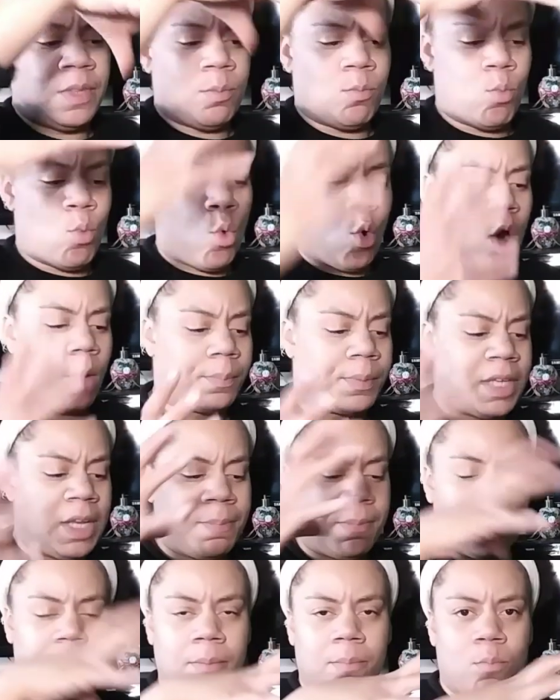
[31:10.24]
them warm,
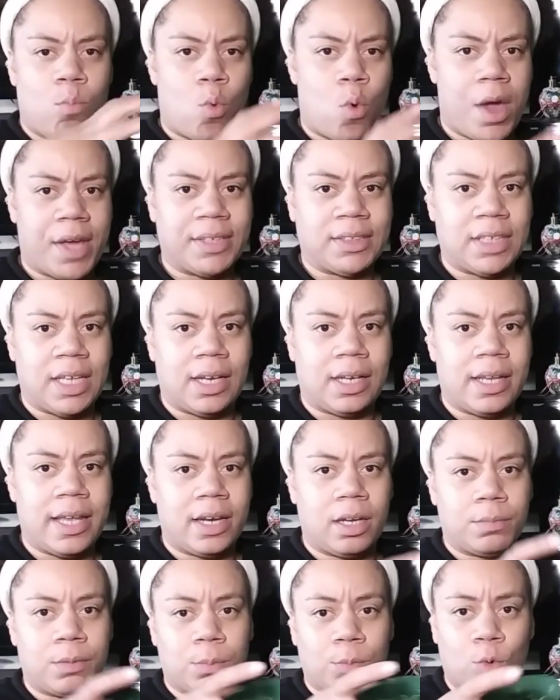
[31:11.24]
keeping them moist, and
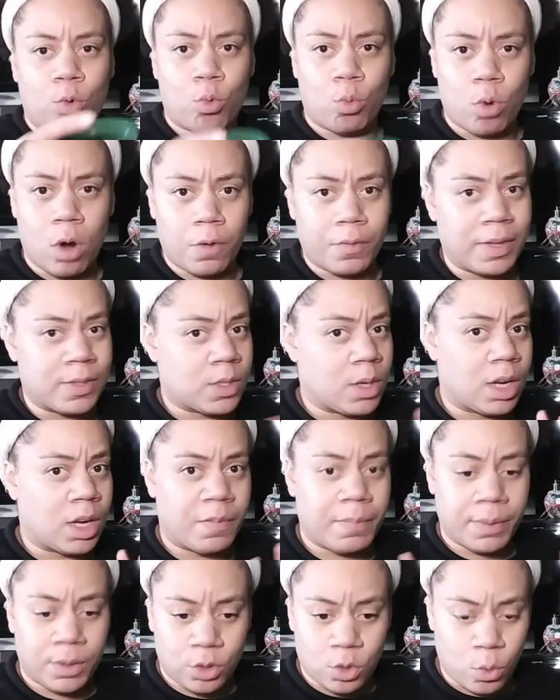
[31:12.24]
letting them grow. That's all
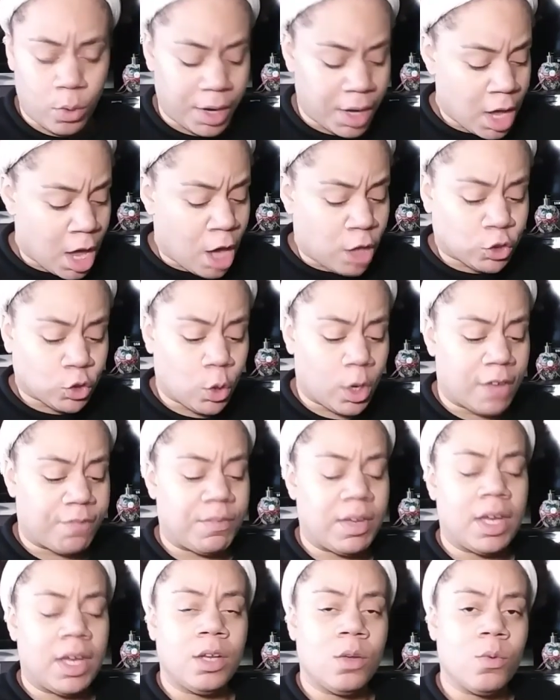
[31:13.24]
I've been doing. So
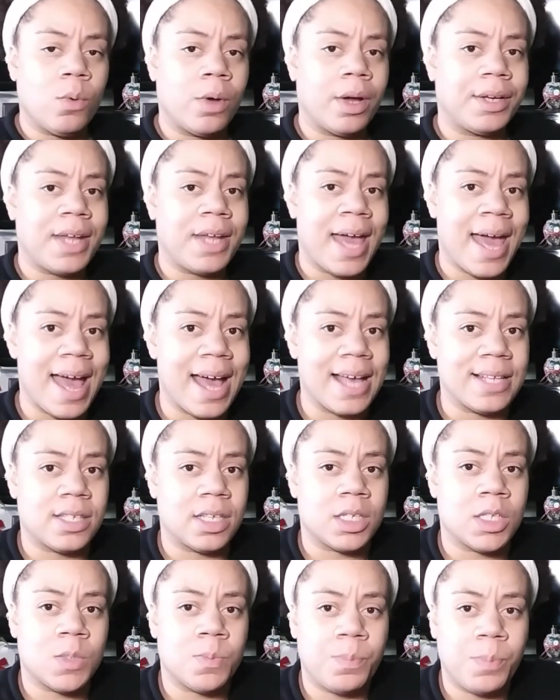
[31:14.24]
if anyone has
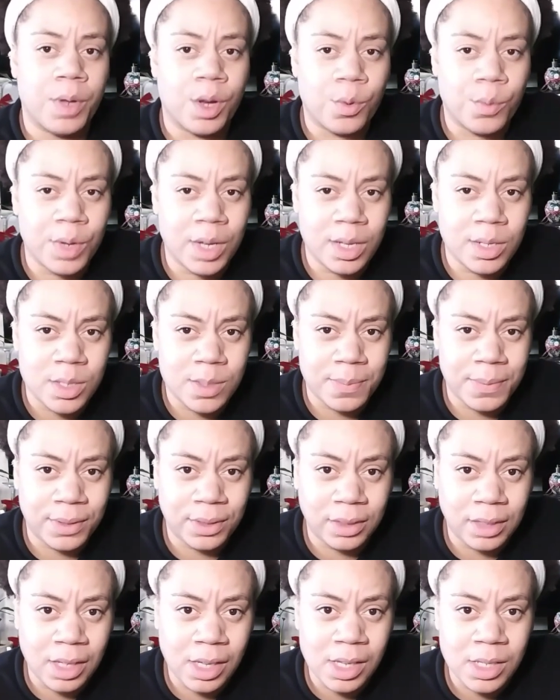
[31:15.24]
experience
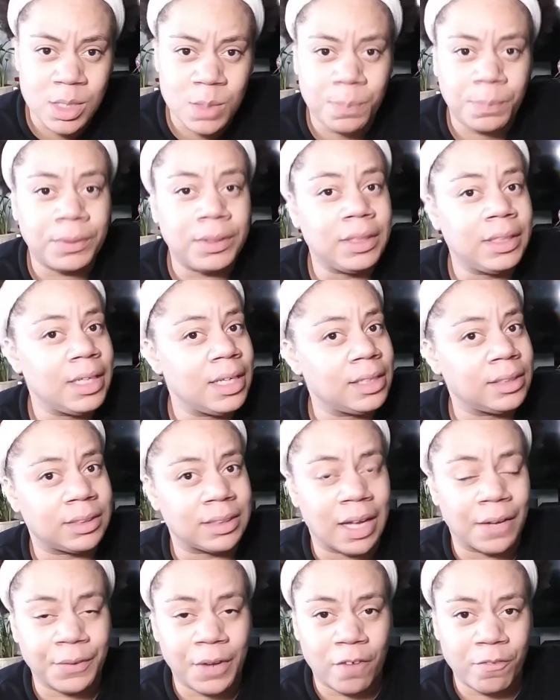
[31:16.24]
with these, please
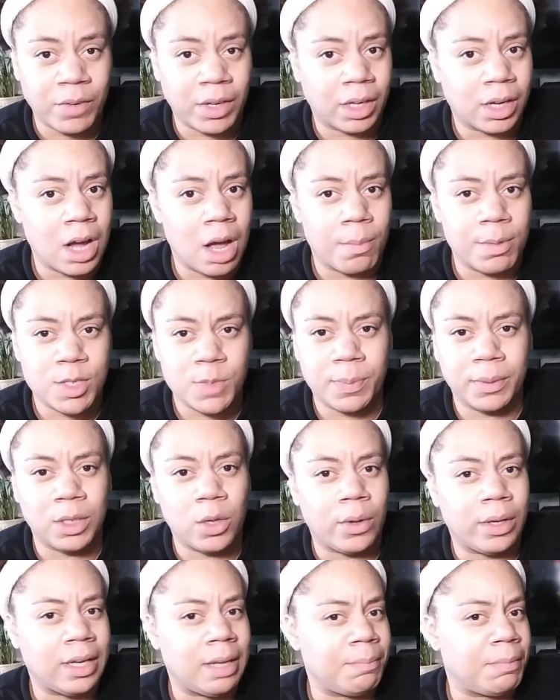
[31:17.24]
sound off in the comments
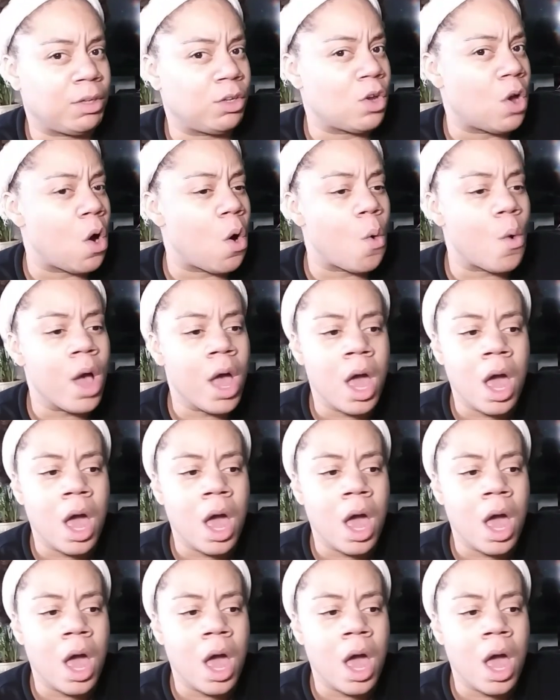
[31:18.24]
below and let me know.